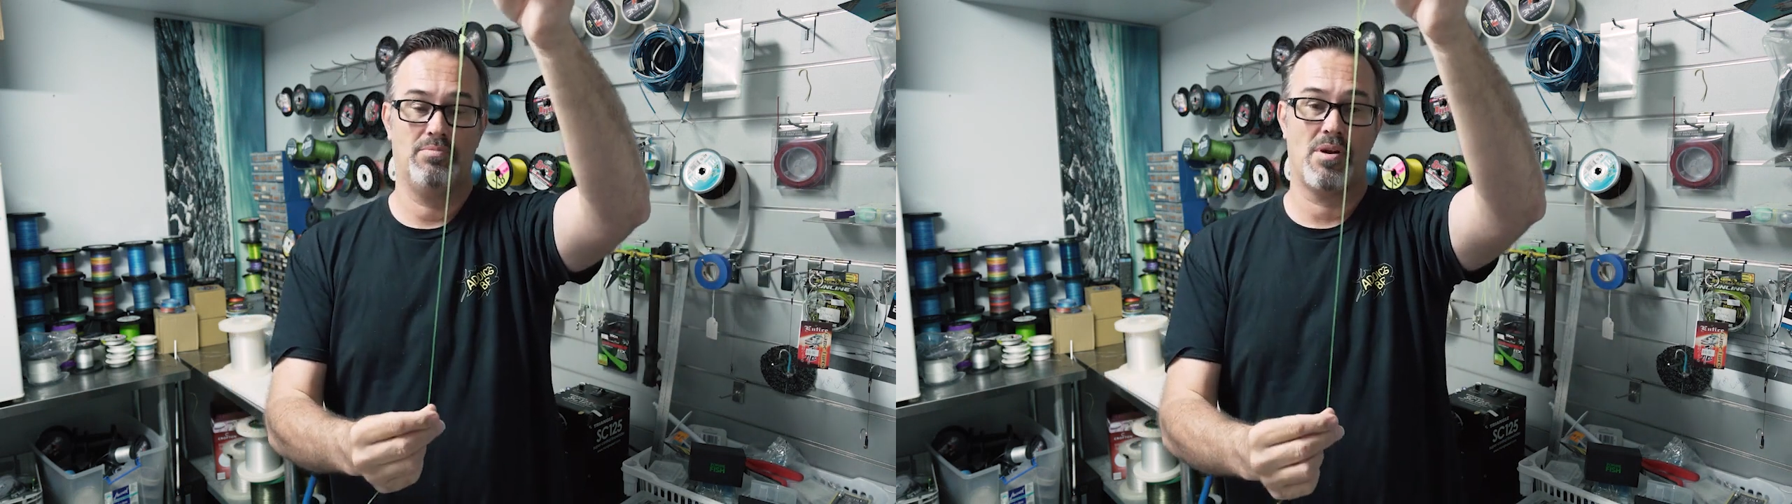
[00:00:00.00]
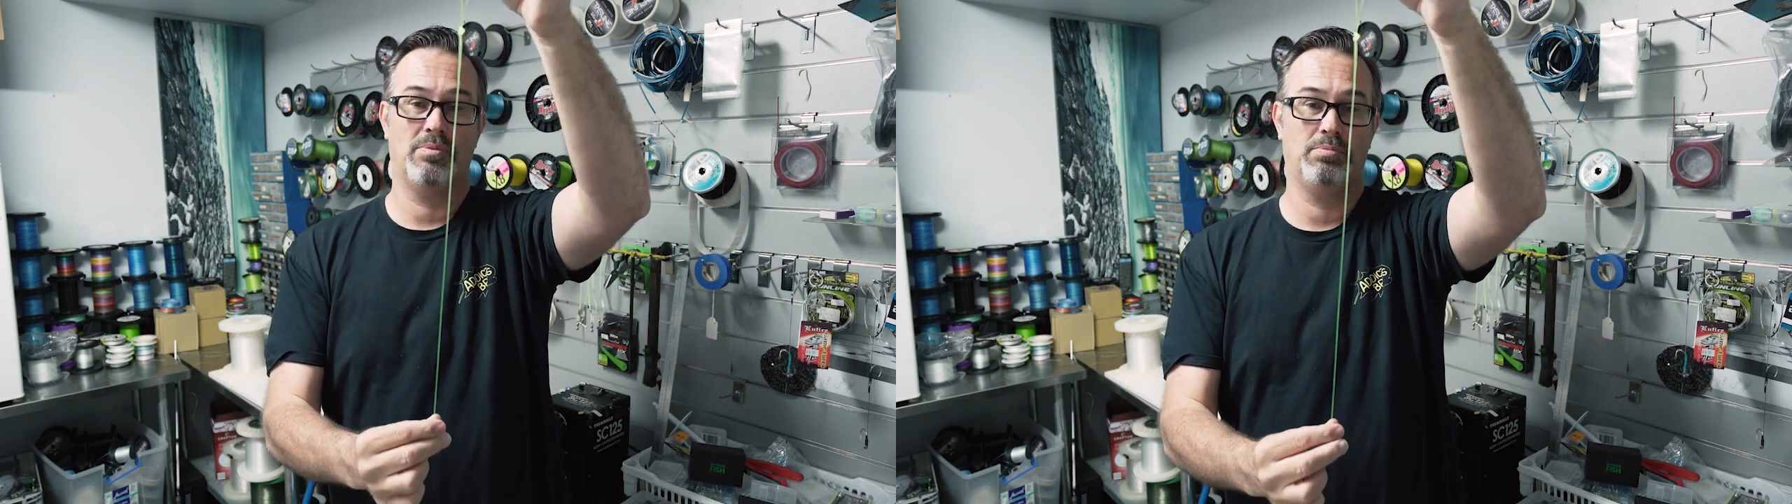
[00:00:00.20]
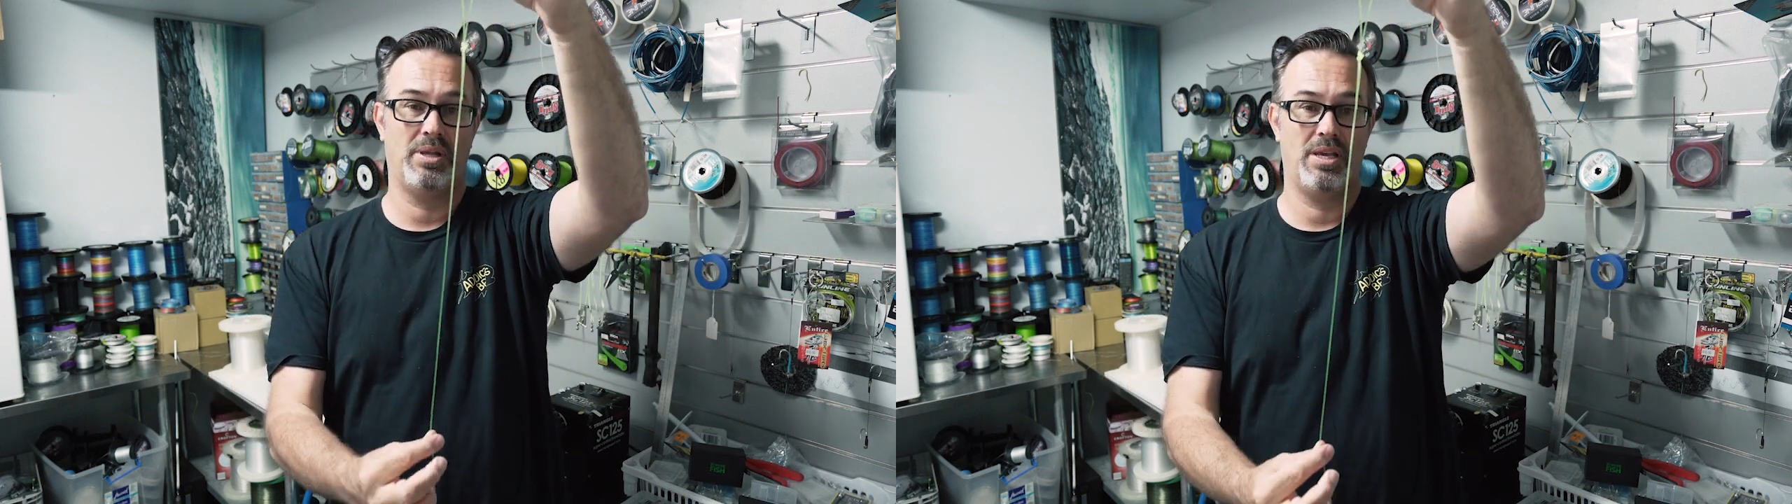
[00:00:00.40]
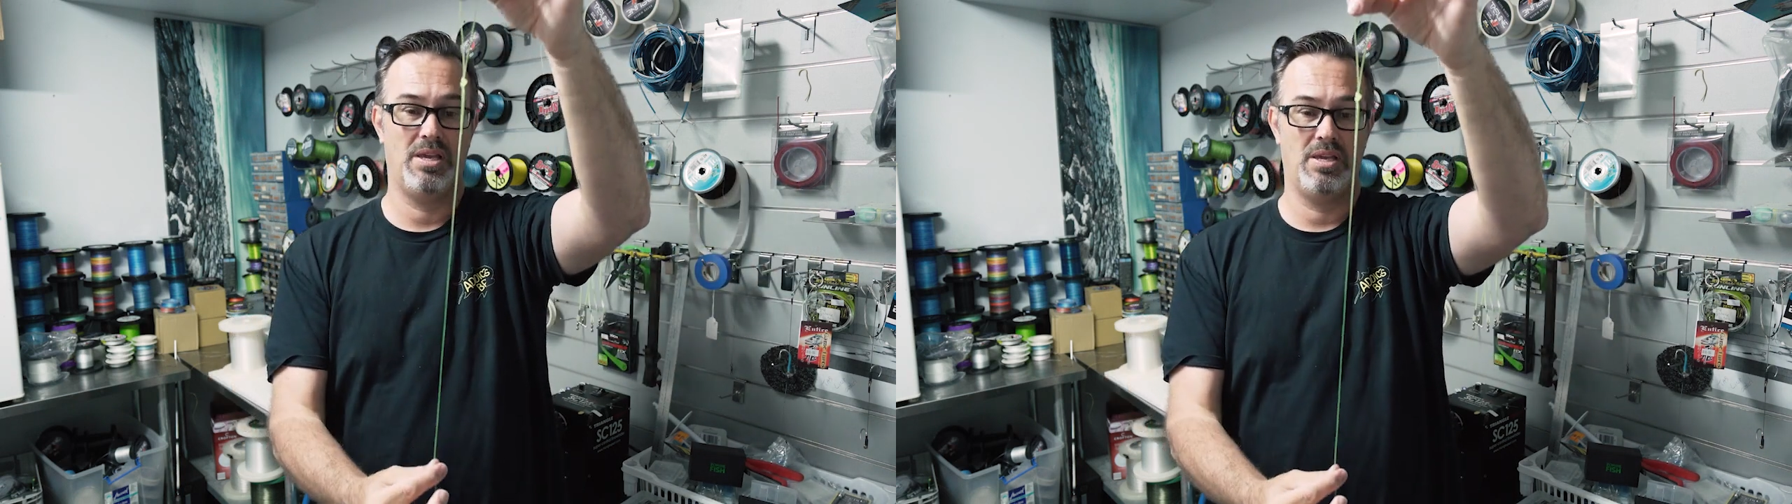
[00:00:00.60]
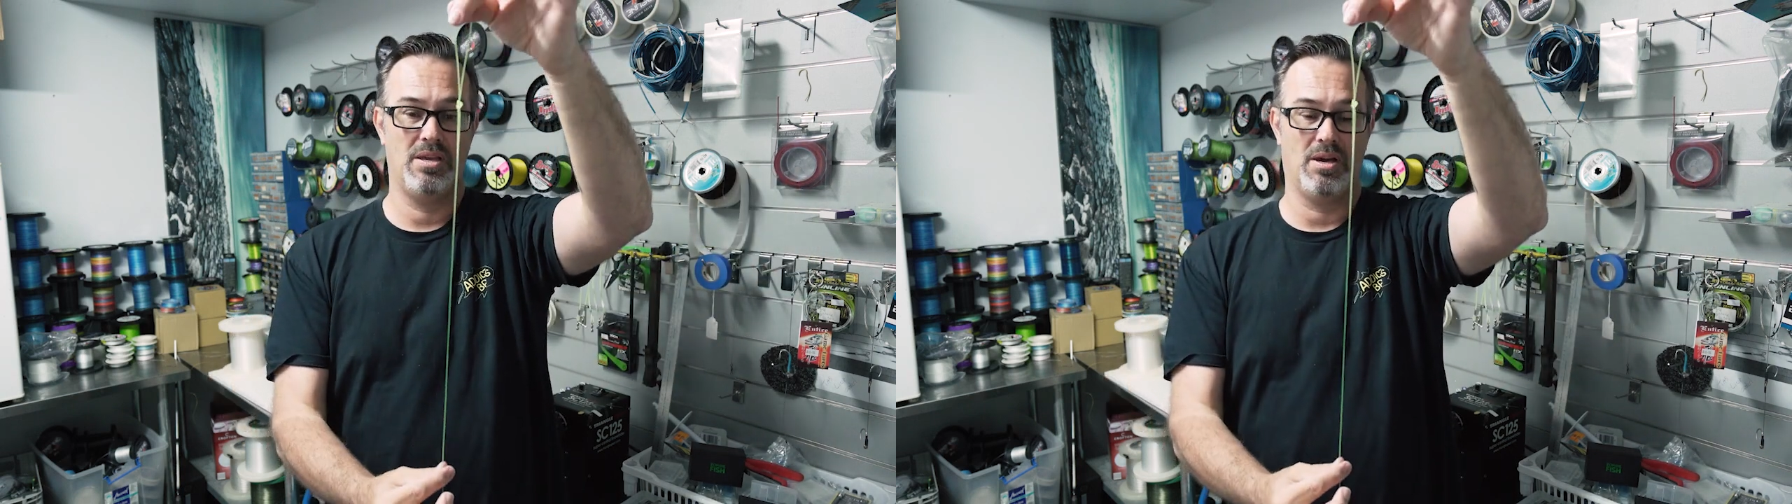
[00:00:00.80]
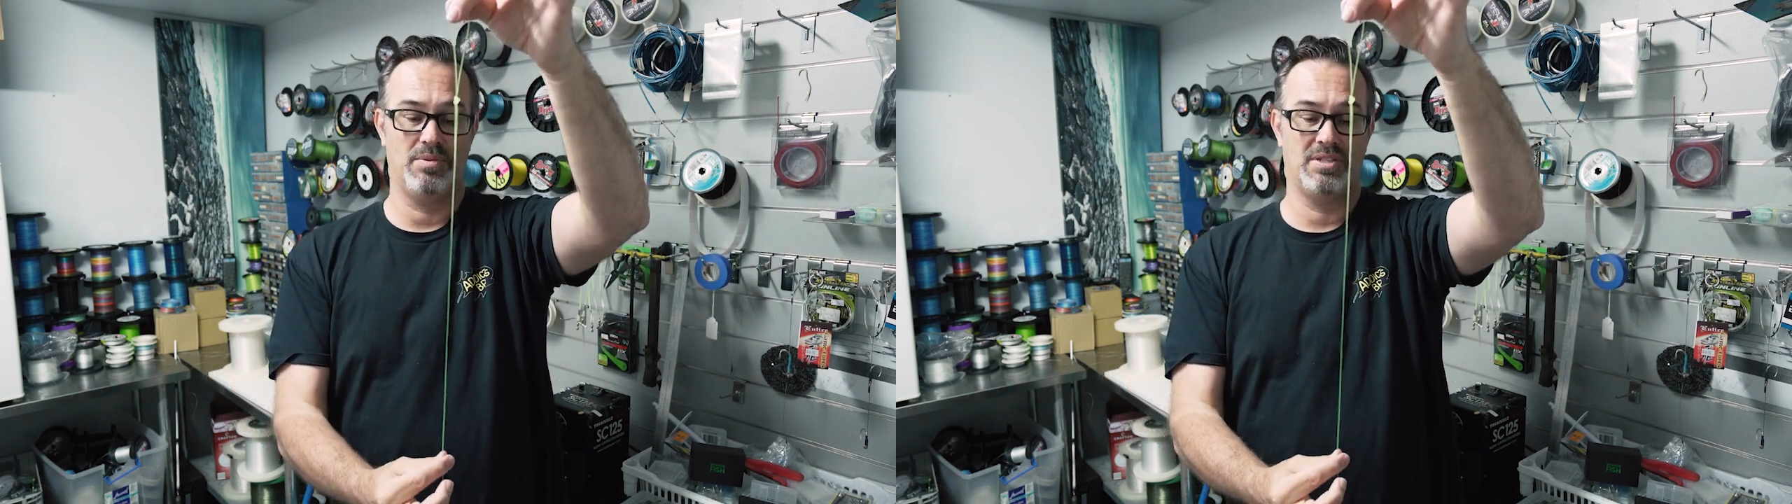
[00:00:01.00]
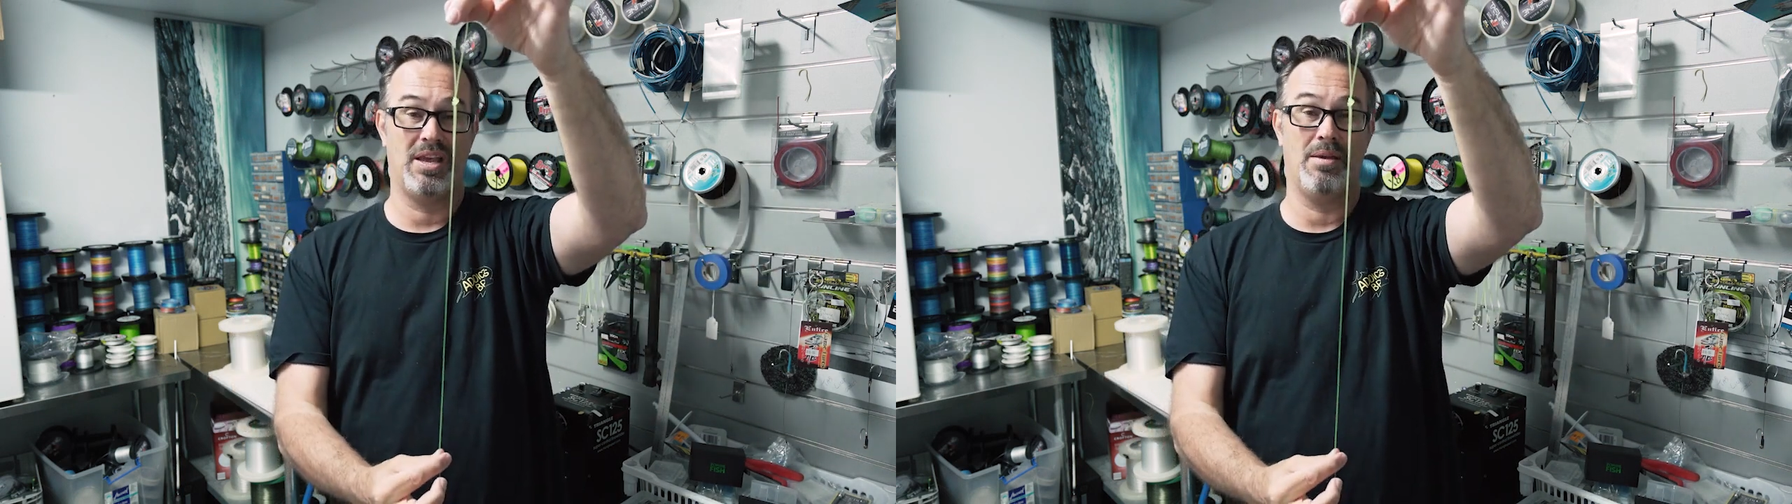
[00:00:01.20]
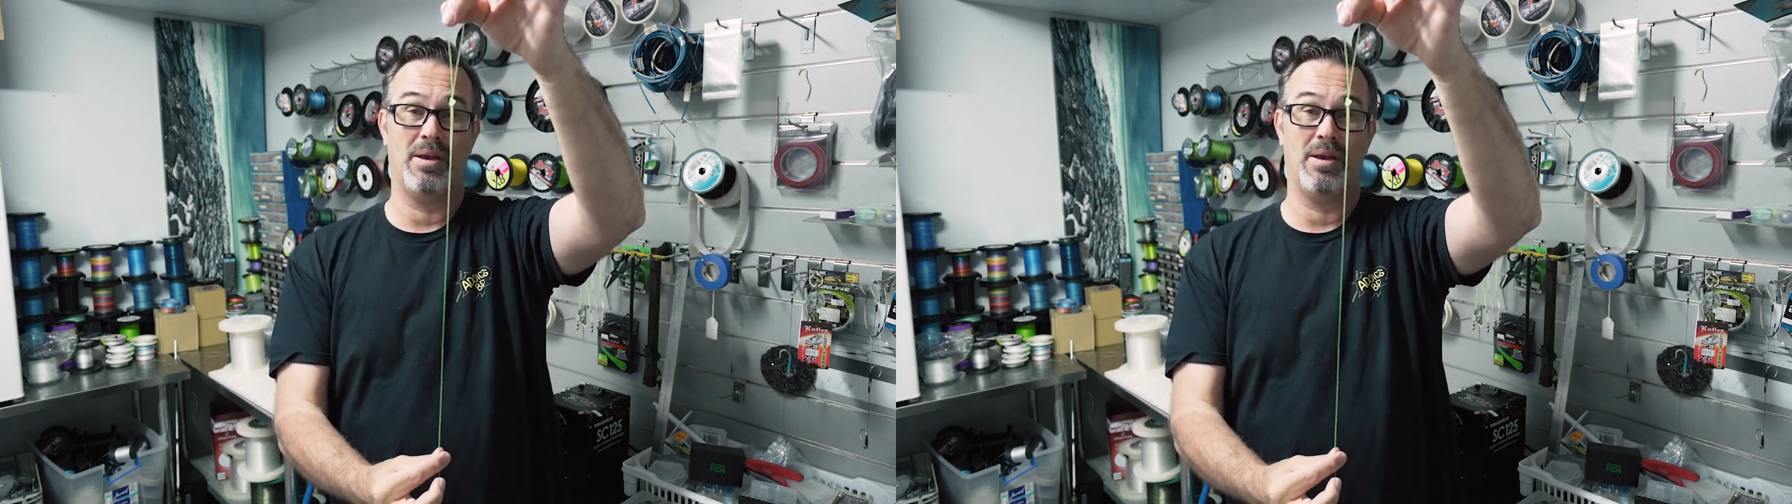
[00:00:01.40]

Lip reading: probably, I would say,